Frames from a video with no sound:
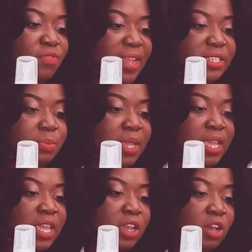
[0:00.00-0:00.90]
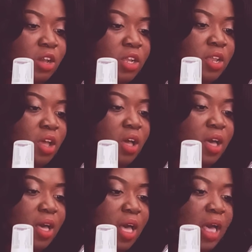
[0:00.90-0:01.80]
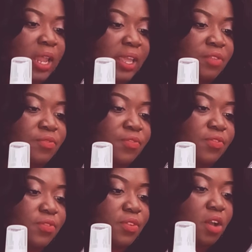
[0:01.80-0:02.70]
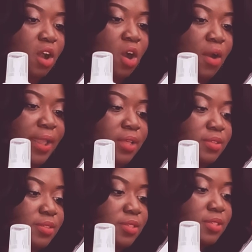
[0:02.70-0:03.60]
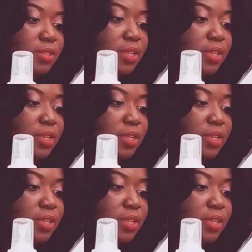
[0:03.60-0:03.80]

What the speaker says: vitamin E, coconut olive oils.